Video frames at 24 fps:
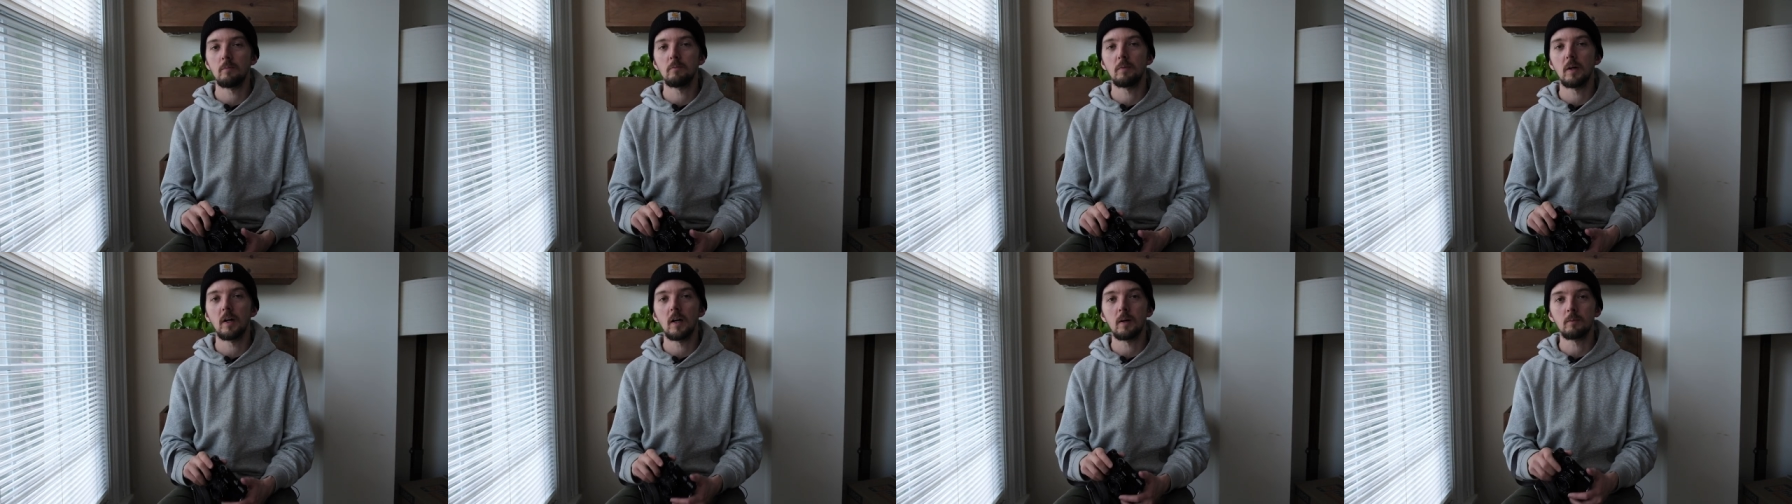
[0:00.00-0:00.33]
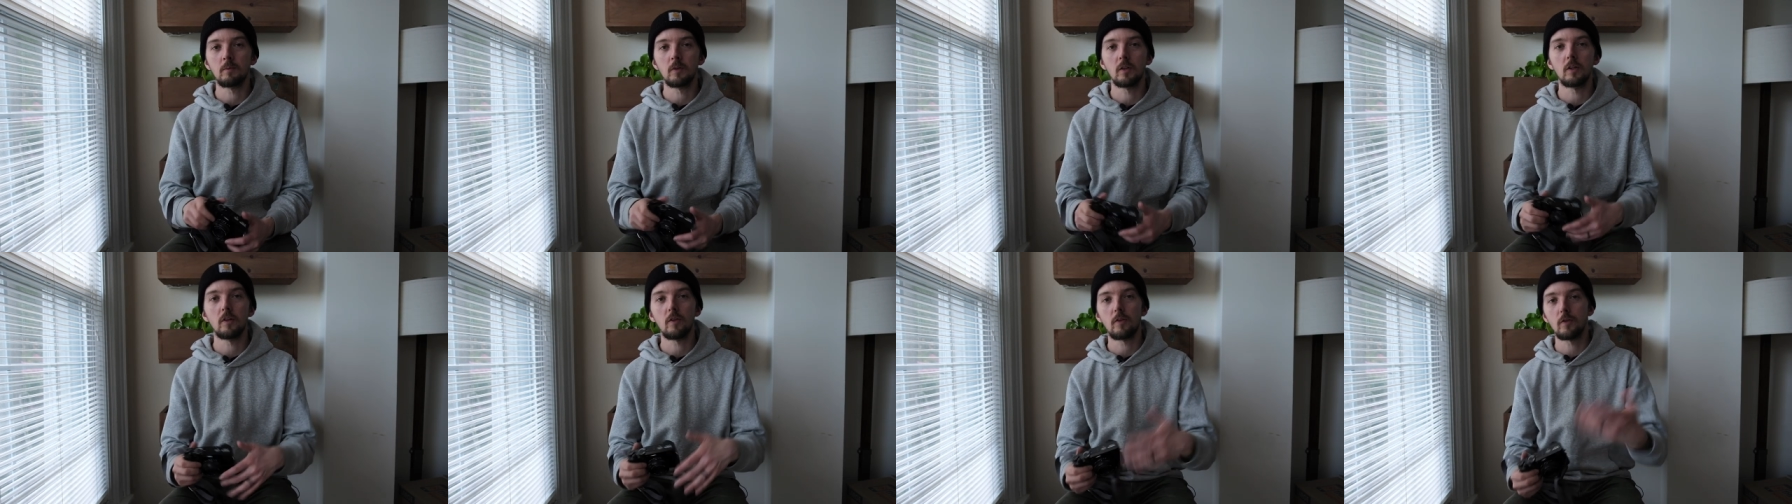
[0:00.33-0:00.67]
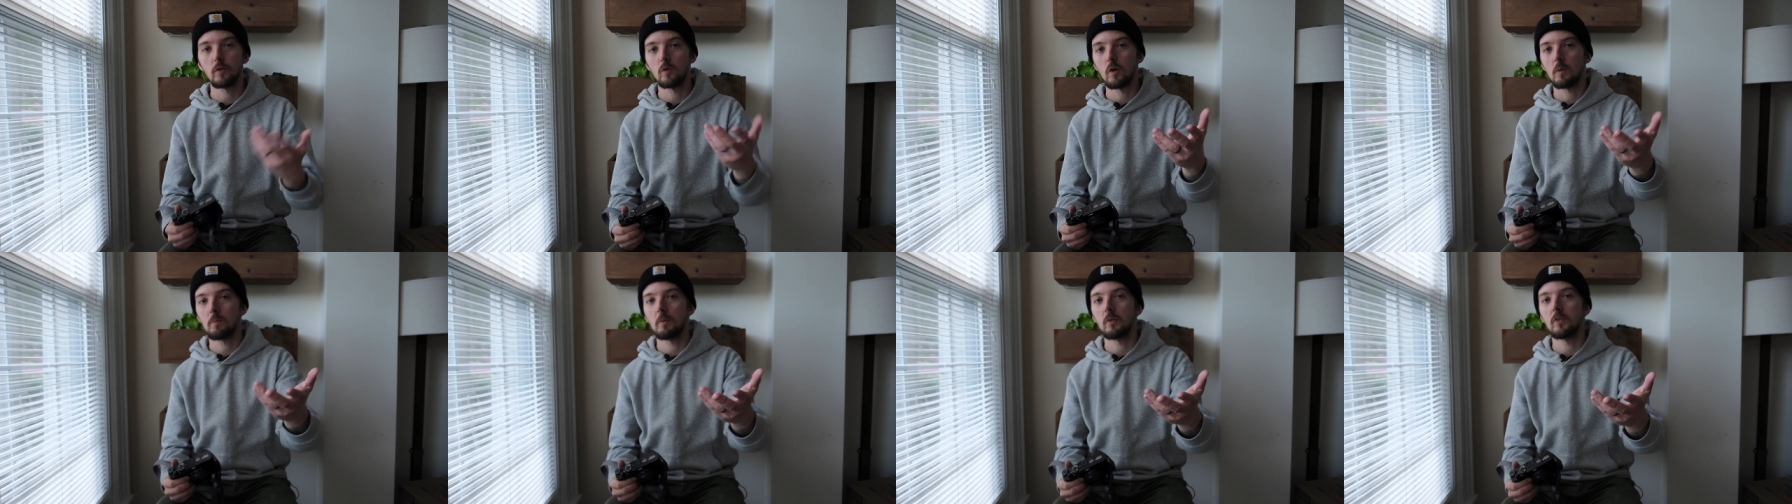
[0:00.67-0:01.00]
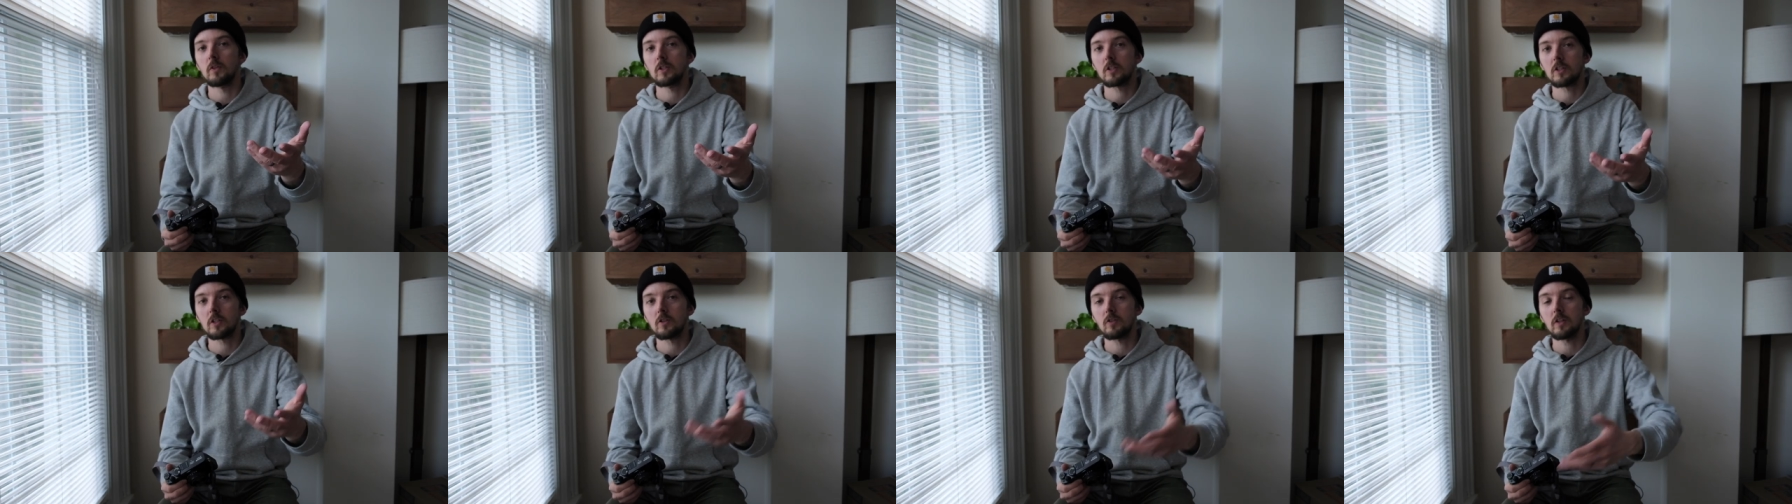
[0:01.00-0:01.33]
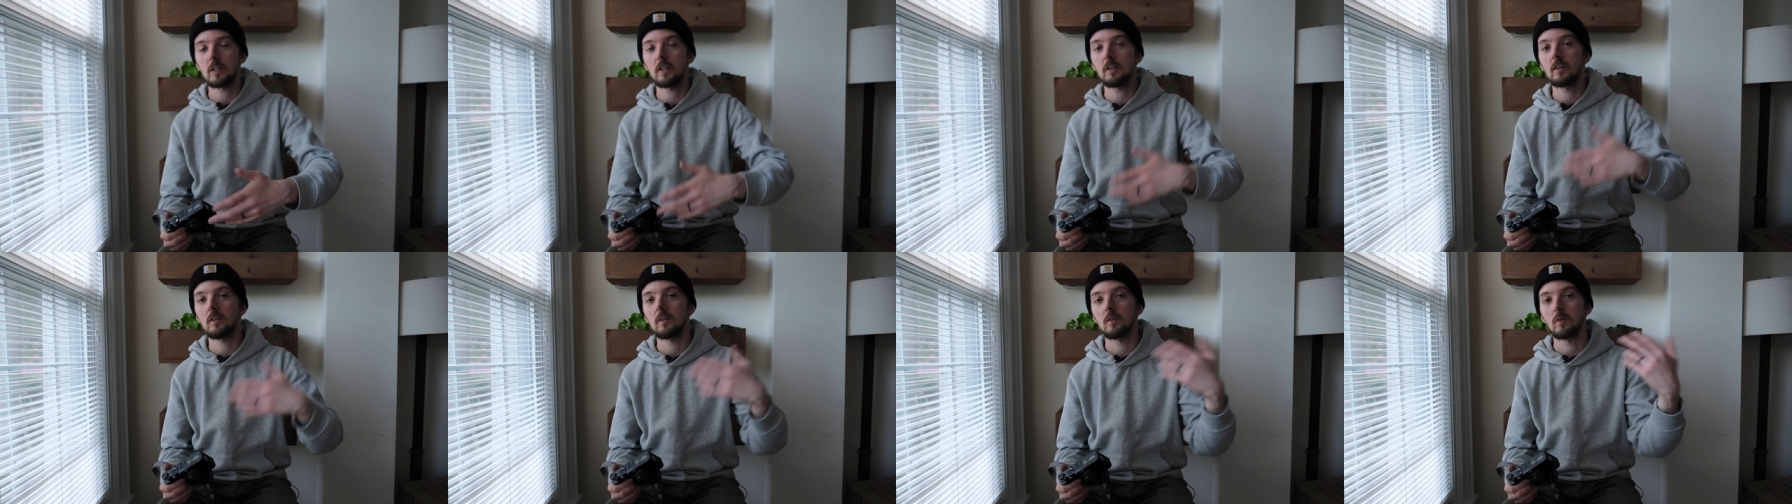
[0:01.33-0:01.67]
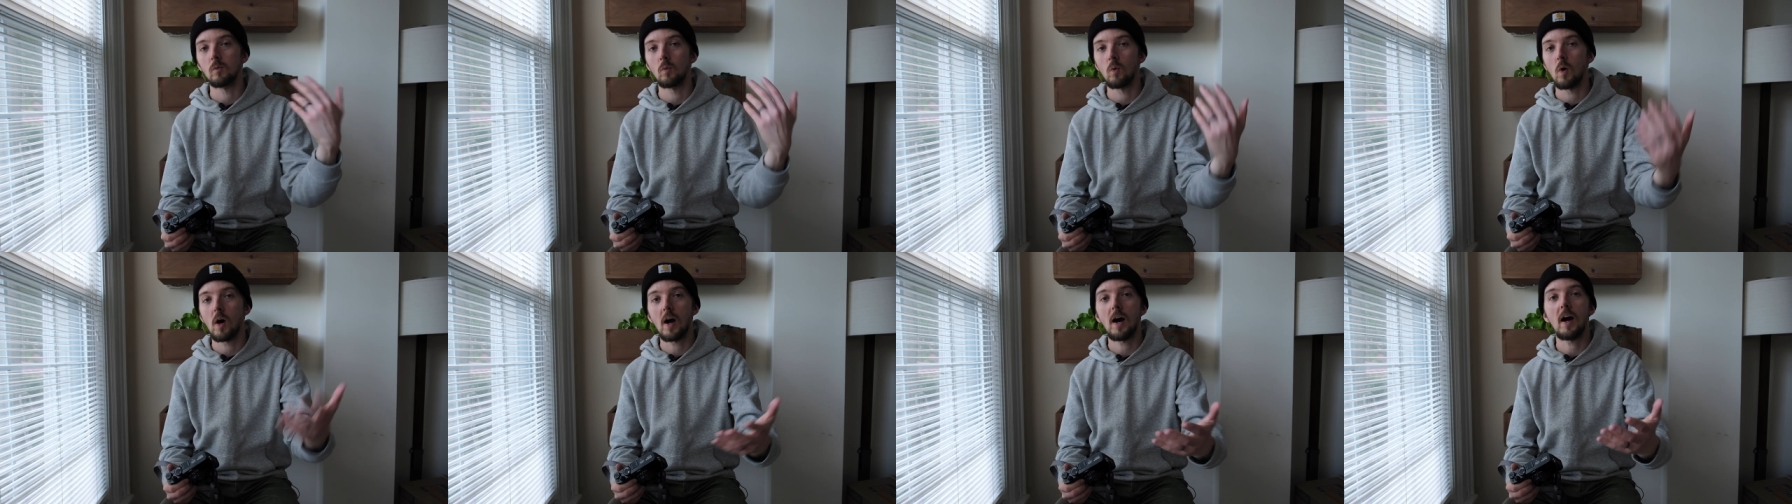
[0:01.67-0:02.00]
but I'm going to throw up on the screen
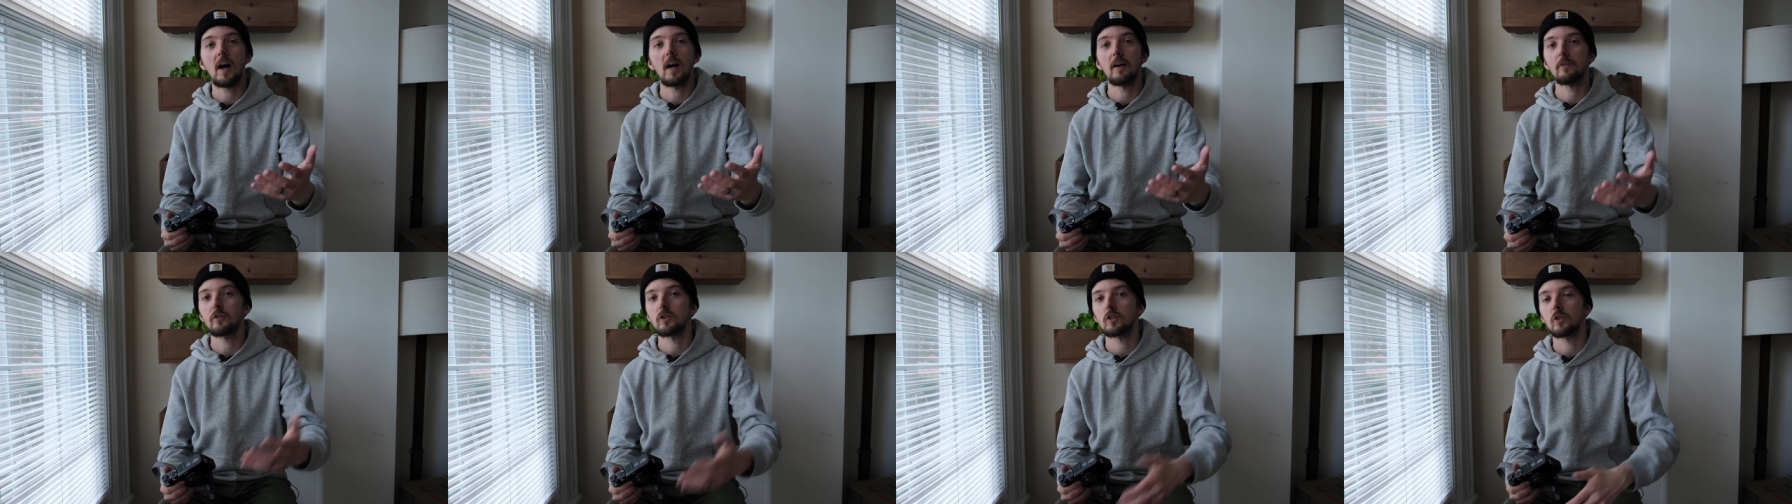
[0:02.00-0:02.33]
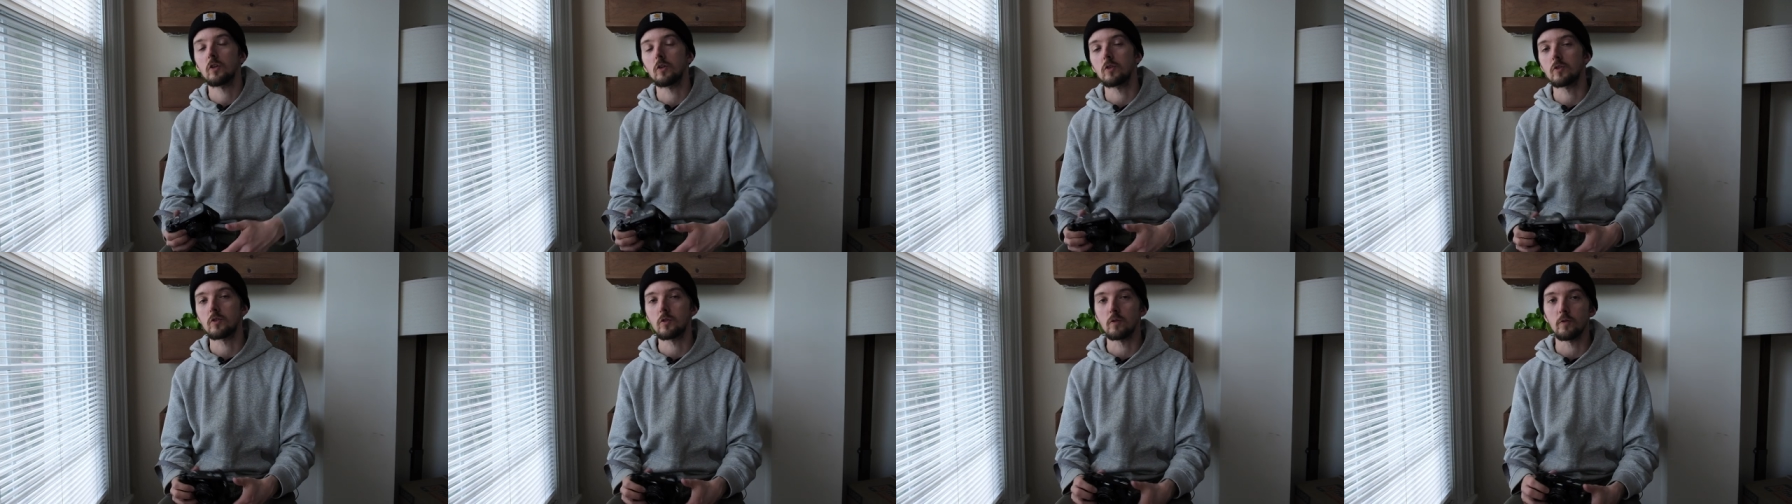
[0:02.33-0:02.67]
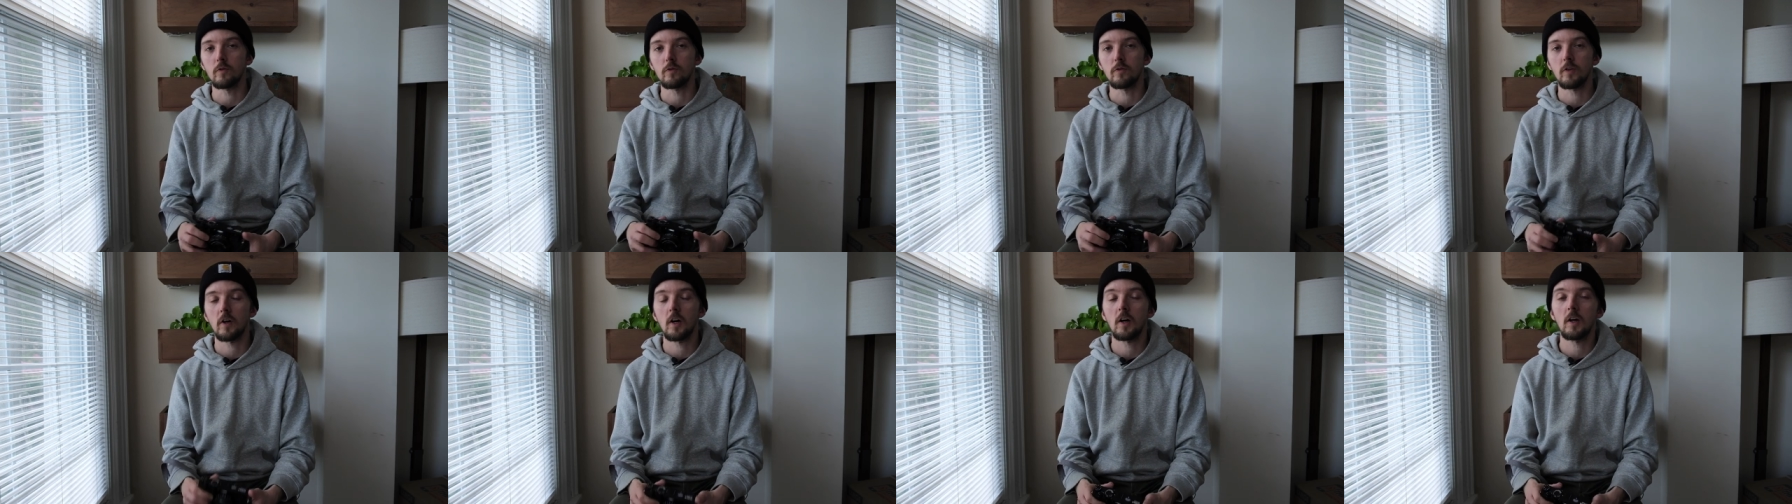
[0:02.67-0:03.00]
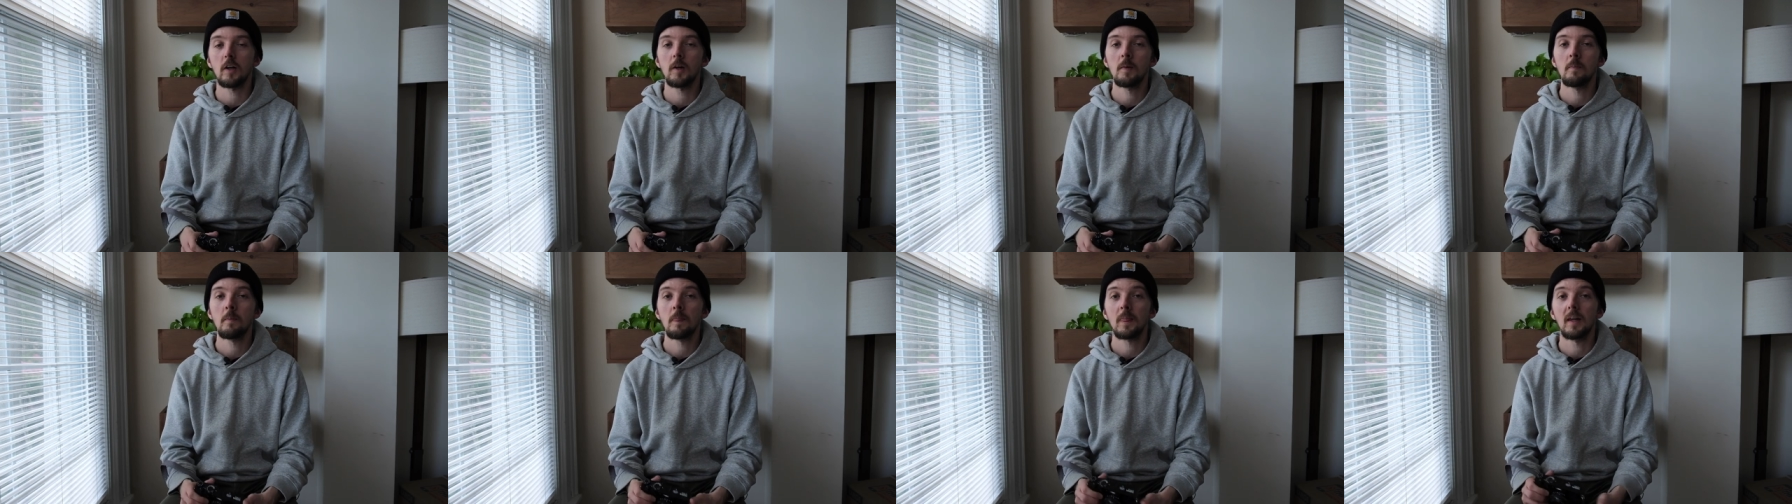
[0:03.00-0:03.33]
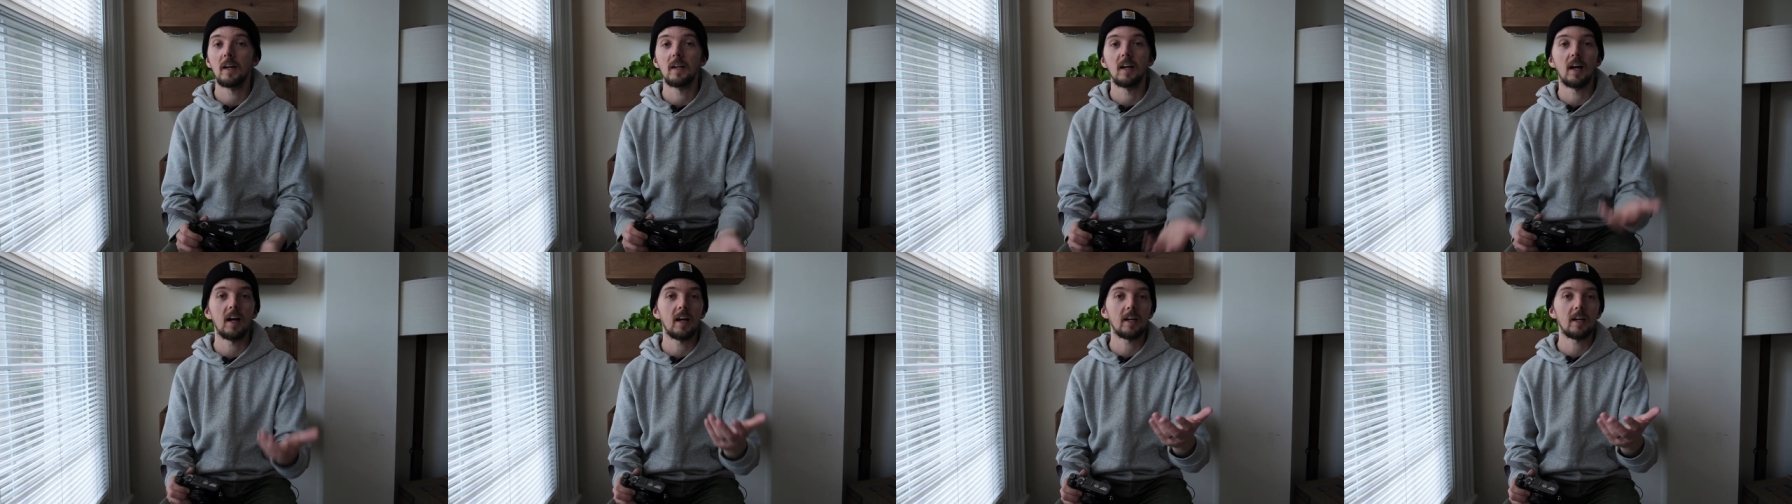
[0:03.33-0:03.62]
what I have shot so far, and I